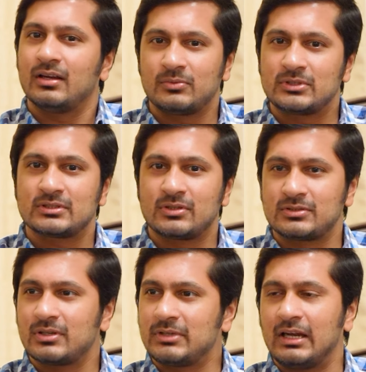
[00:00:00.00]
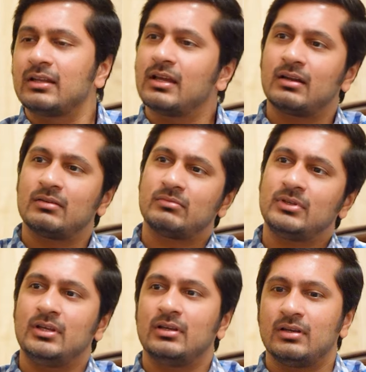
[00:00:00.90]
which is also, I'm telling you, there
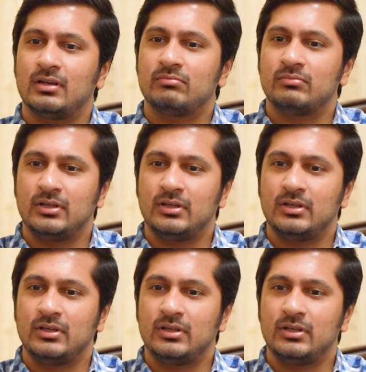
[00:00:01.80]
are